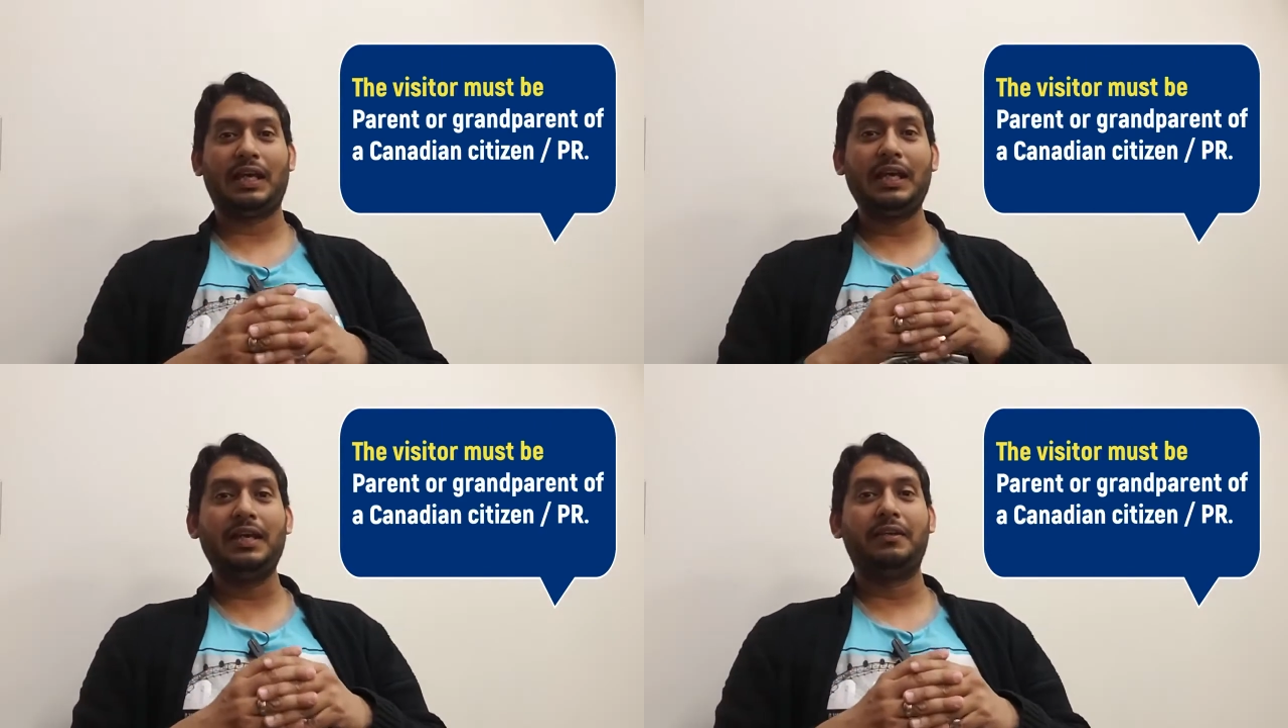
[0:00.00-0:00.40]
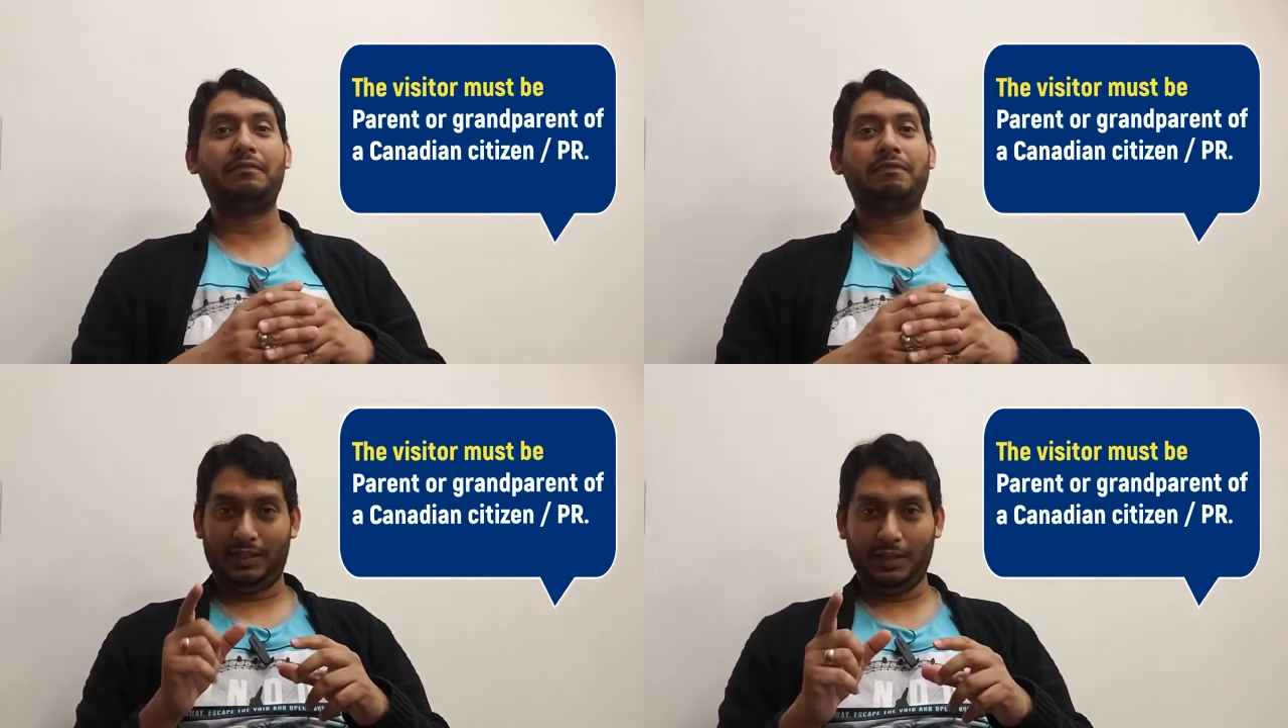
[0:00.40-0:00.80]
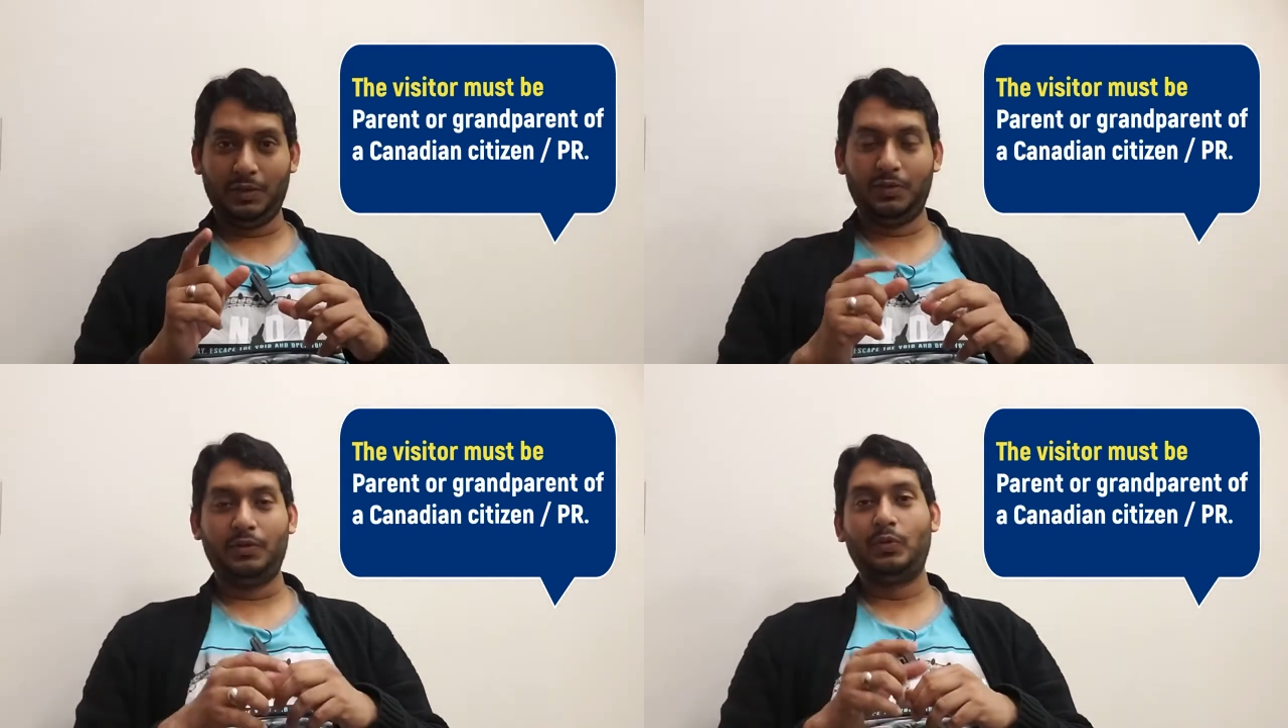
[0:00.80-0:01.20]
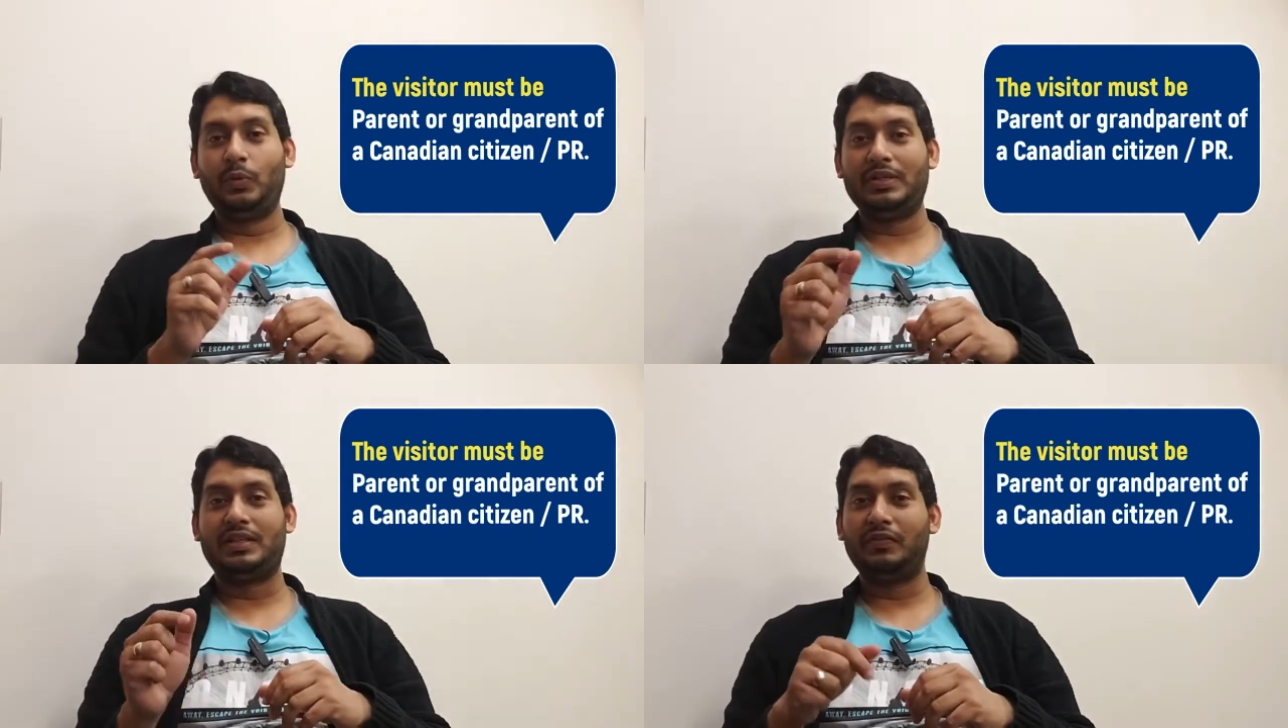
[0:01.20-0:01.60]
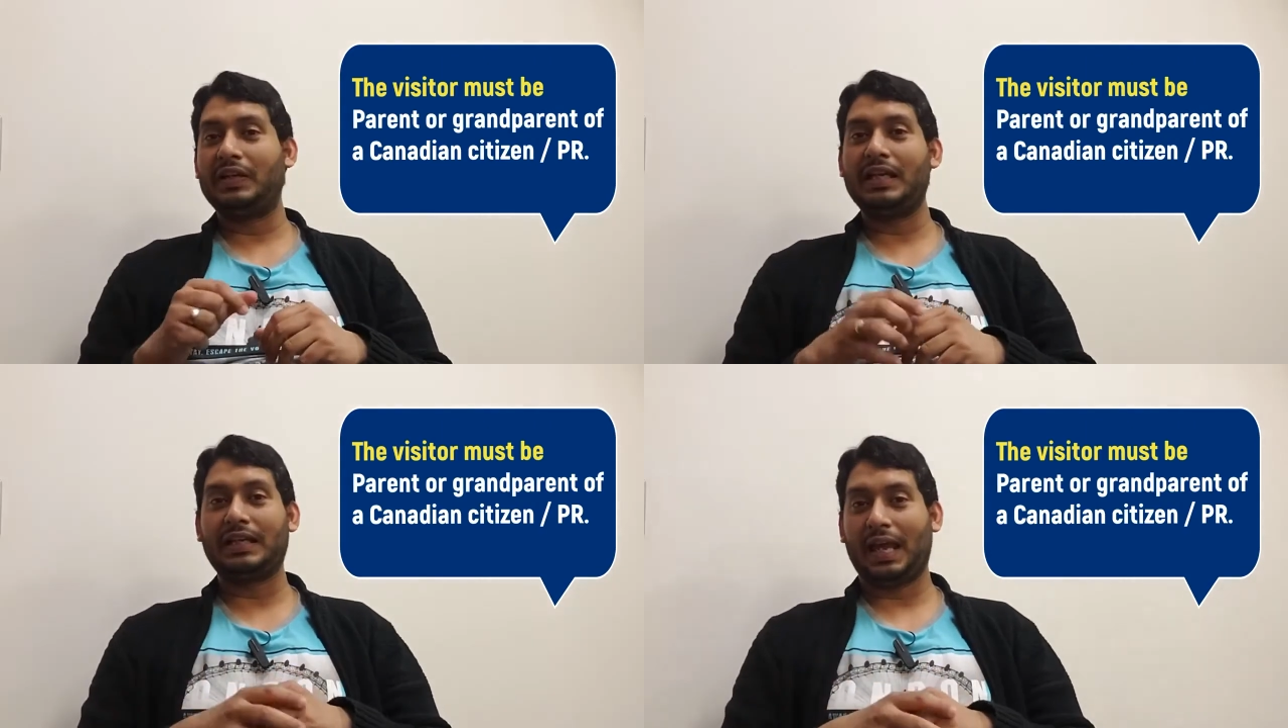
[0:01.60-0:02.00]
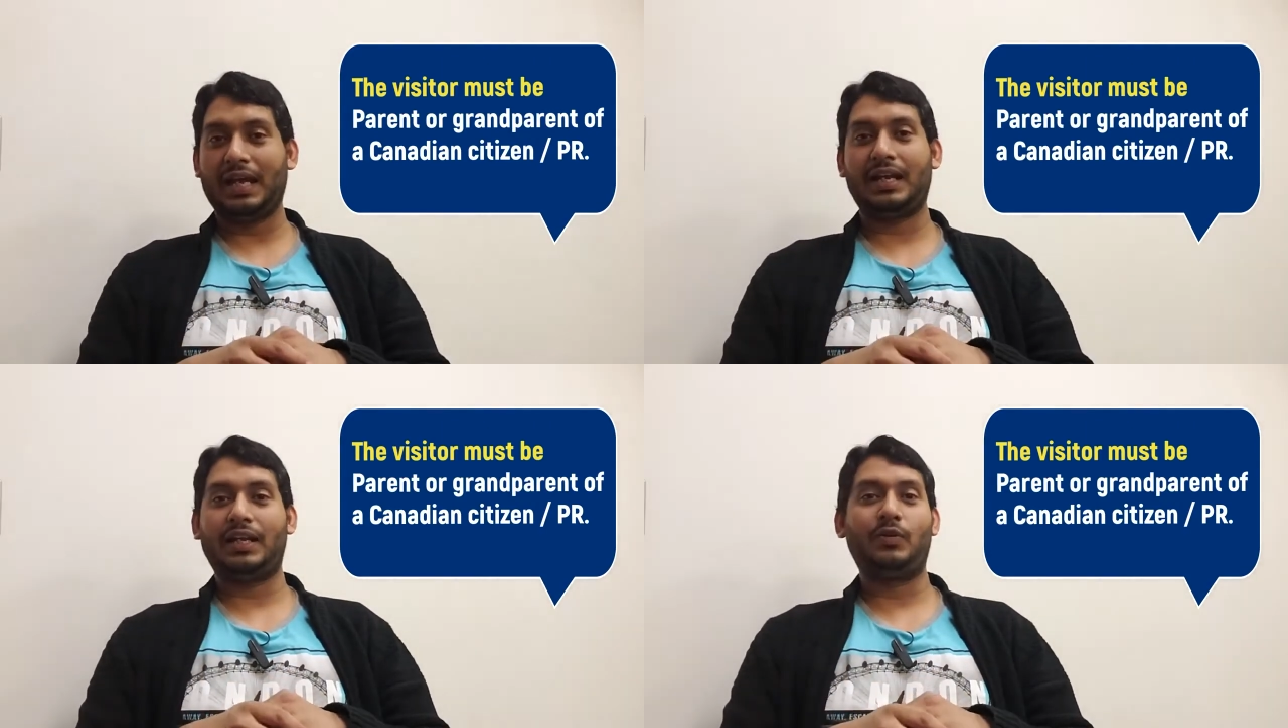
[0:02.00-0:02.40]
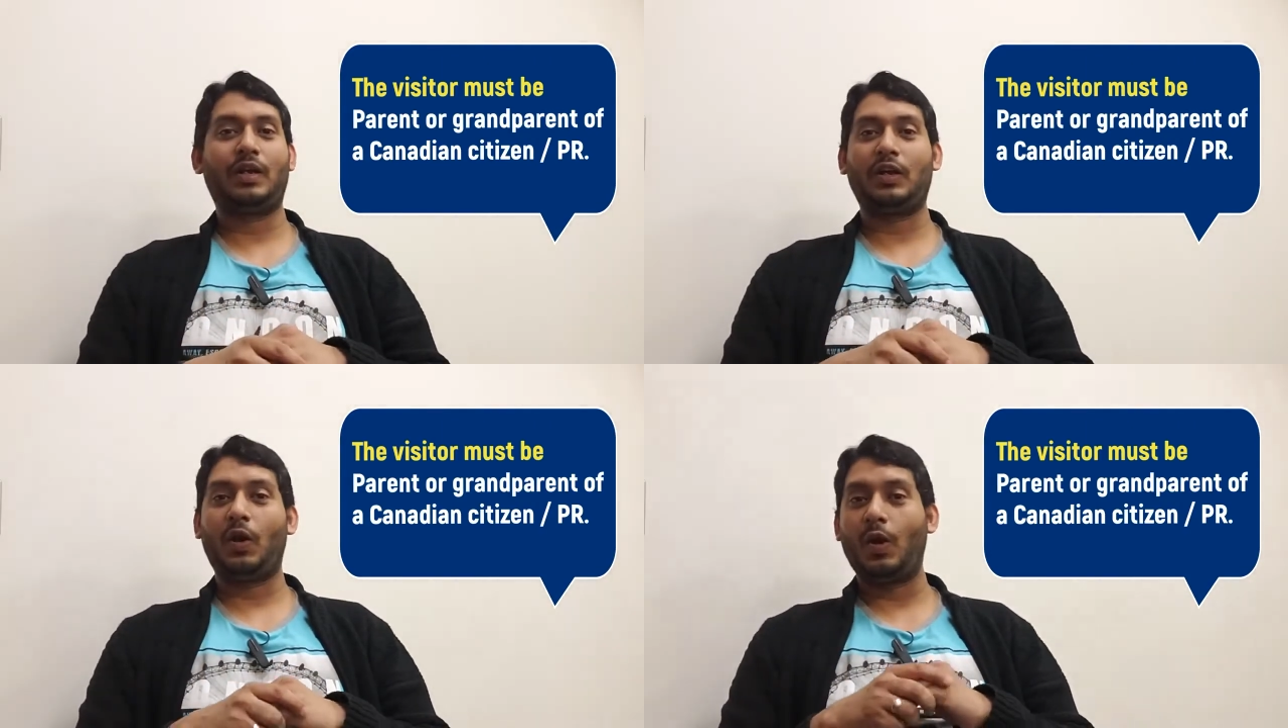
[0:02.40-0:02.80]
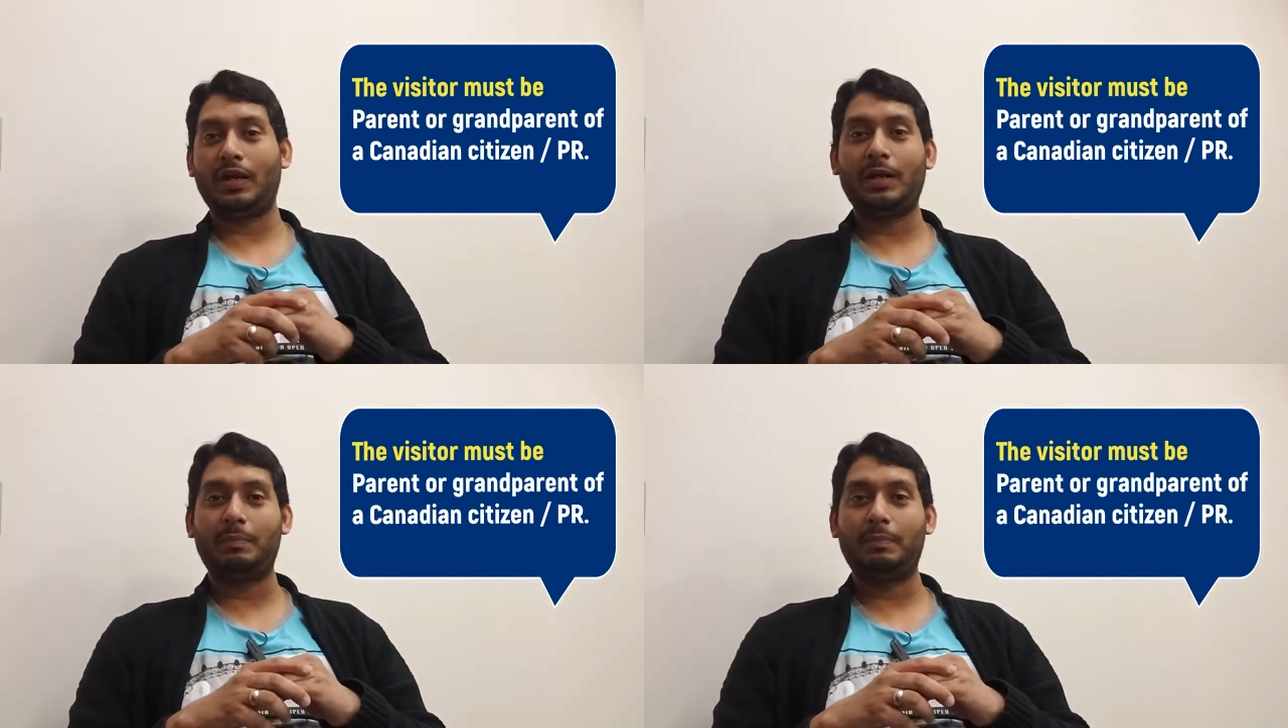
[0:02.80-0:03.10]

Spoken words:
if you who is living in Canada, you are not